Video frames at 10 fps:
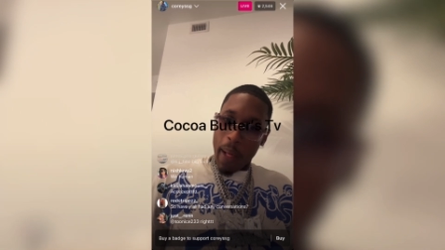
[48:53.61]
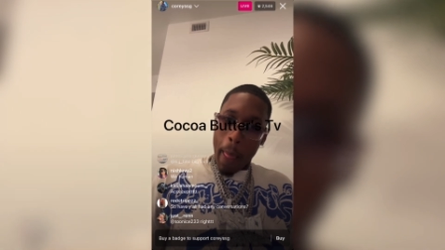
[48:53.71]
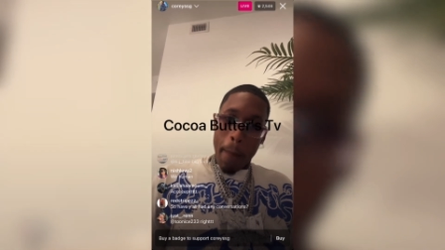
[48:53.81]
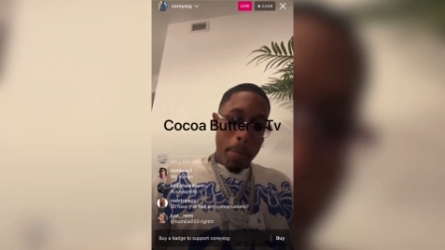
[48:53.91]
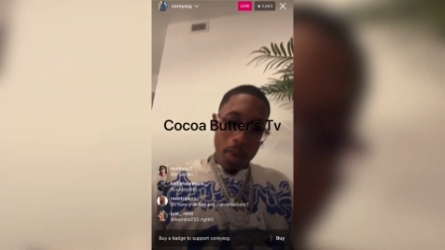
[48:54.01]

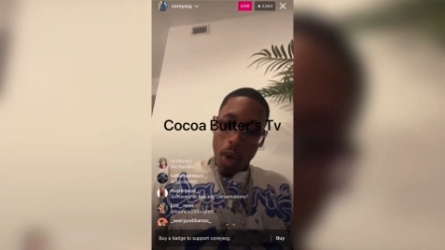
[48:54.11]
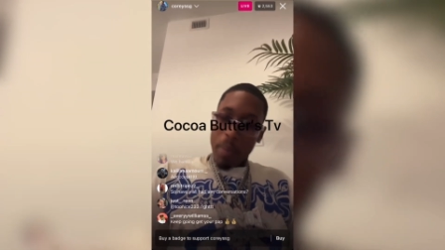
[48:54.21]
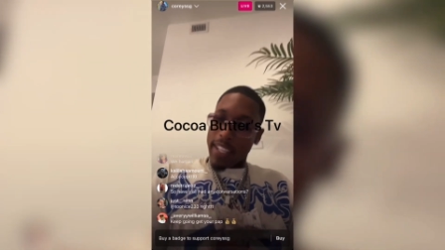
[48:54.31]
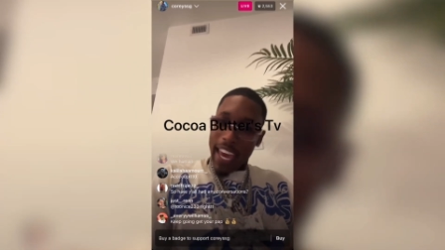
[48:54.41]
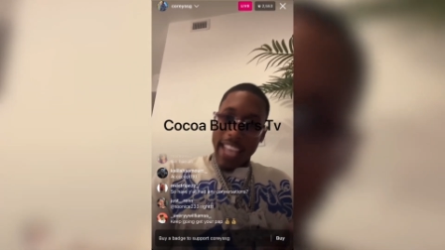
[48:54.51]
Pull up in
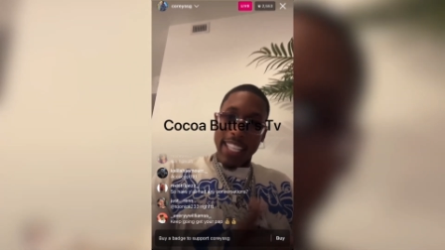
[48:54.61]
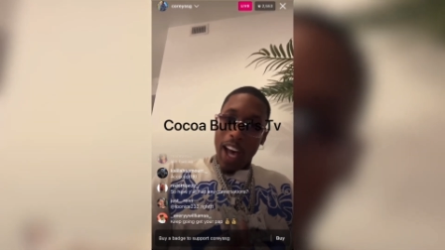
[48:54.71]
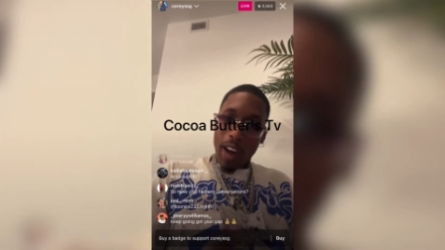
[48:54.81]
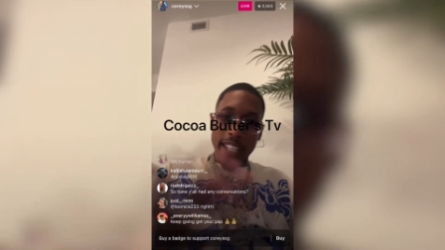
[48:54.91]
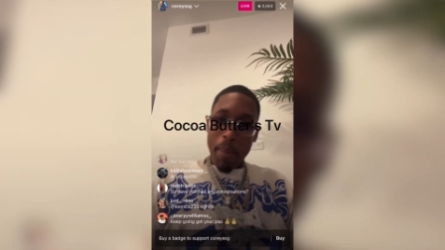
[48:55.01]
cats and
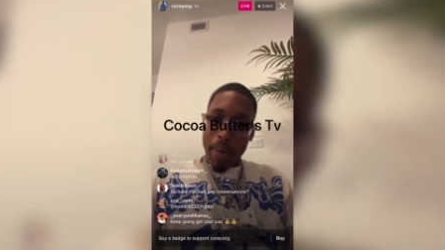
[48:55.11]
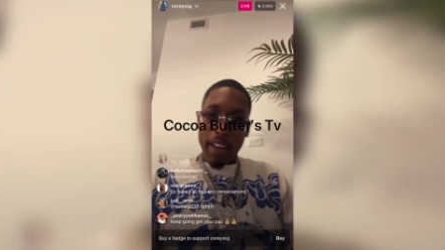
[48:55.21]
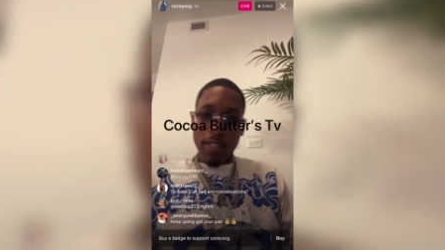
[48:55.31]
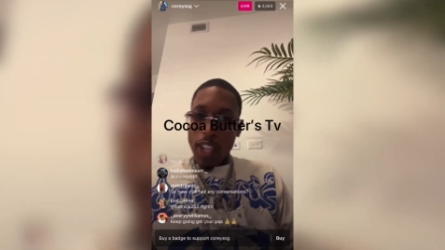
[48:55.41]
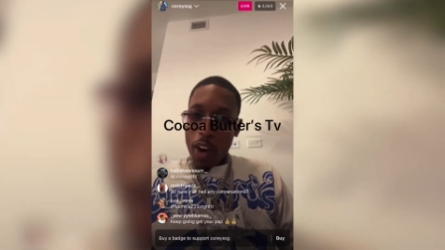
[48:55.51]
hawks, I make them
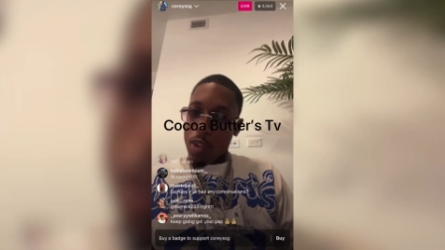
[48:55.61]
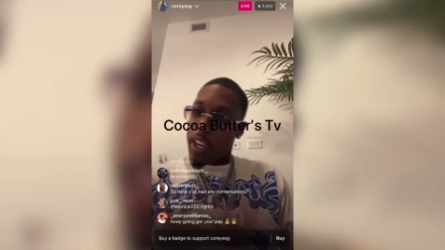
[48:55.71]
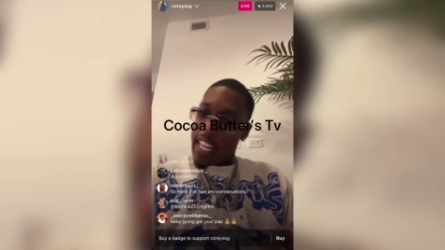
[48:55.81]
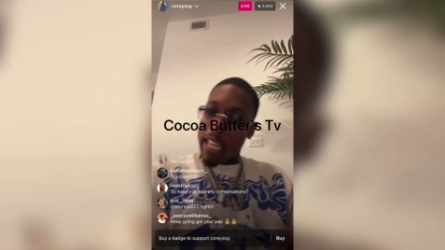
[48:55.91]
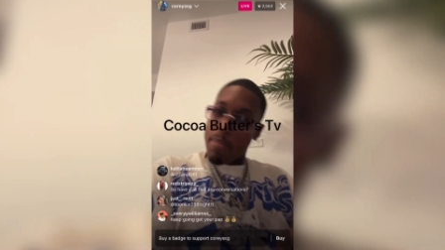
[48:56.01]
talk. You hear
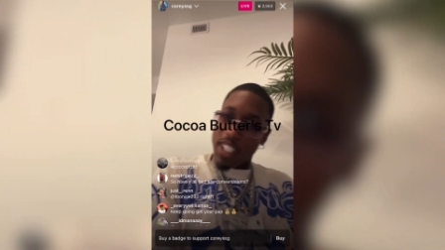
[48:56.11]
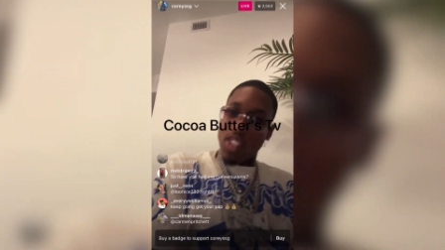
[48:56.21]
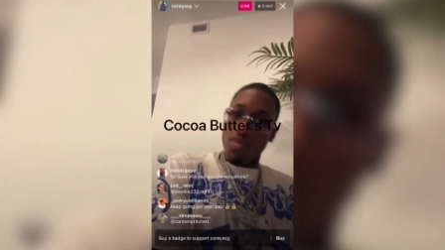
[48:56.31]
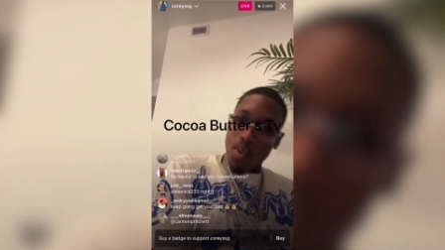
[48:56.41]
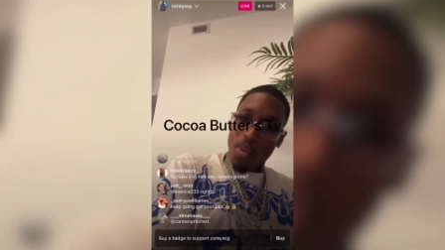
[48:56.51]
these bitches
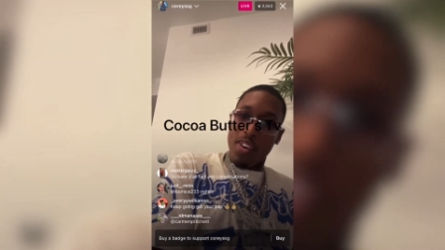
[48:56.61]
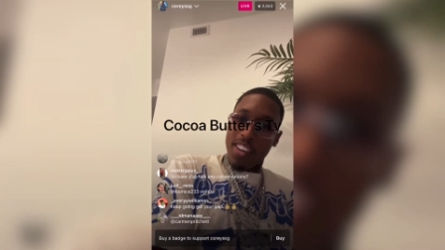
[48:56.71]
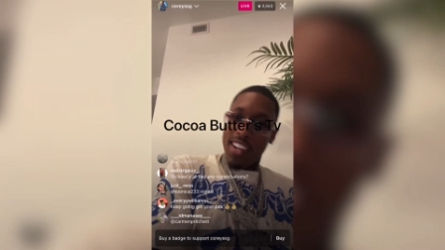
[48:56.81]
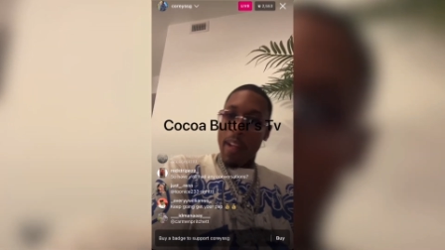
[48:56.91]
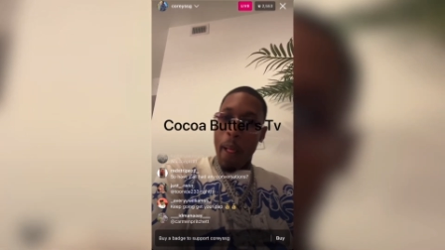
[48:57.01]
roar.
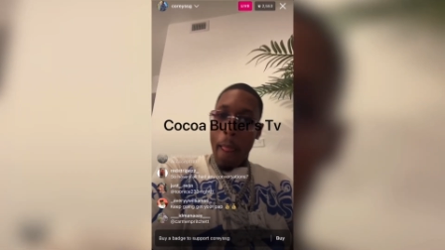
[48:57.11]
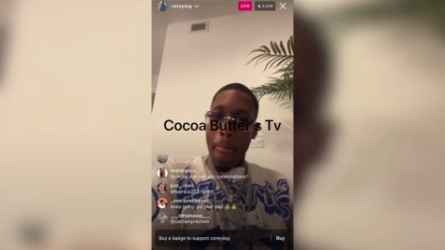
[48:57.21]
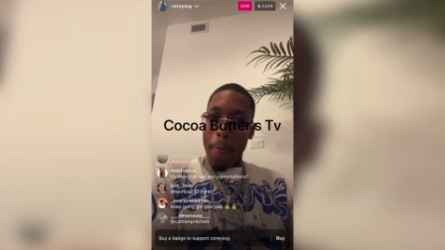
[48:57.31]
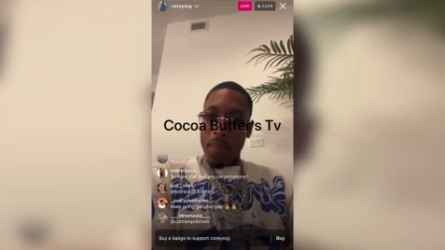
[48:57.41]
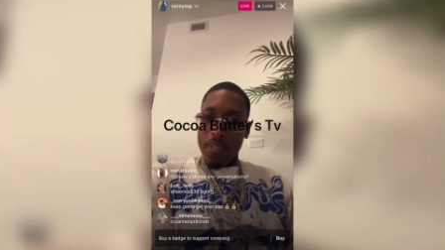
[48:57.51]

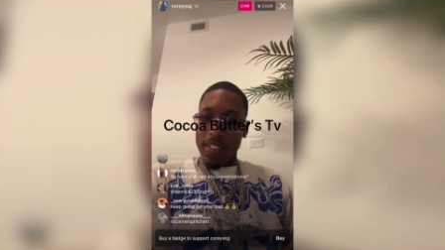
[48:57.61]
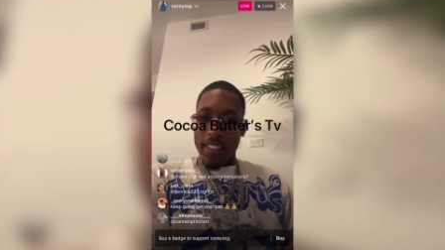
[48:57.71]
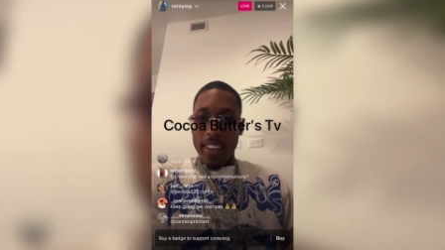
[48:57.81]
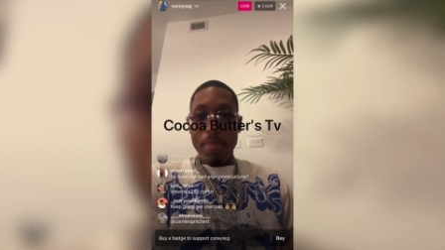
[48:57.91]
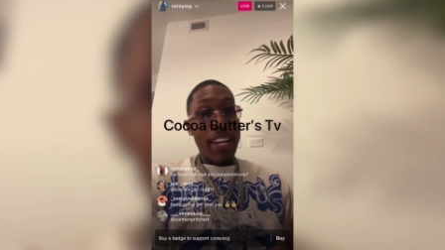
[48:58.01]

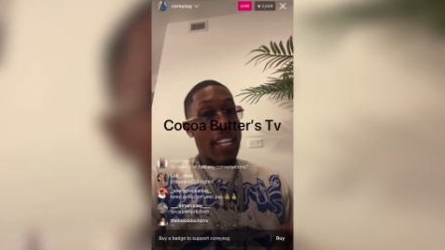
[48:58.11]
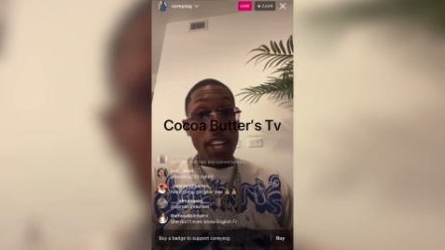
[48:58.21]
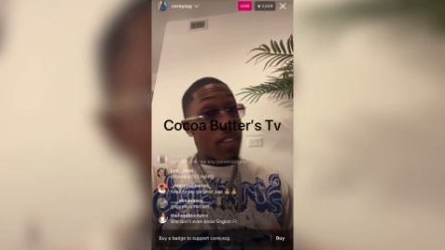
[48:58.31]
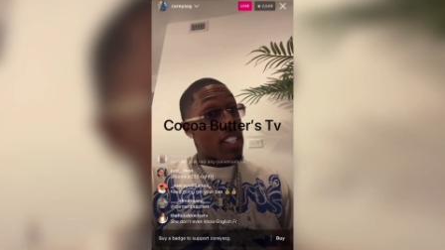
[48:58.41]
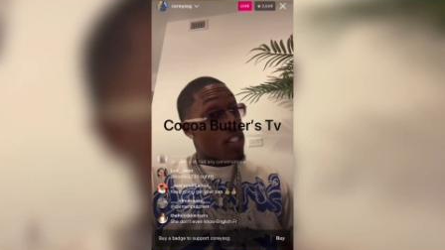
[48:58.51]
My lyrics
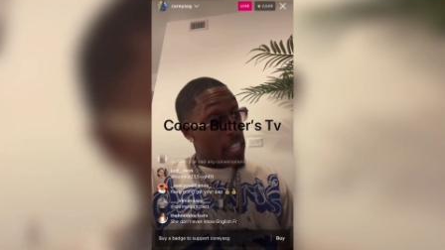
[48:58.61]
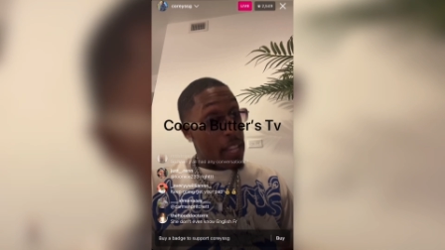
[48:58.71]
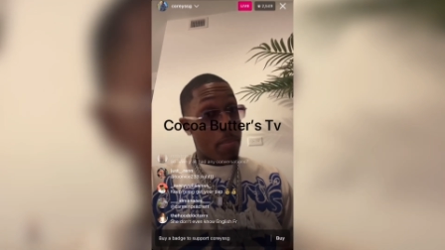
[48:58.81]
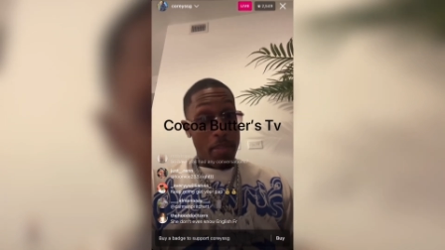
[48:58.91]
is deep.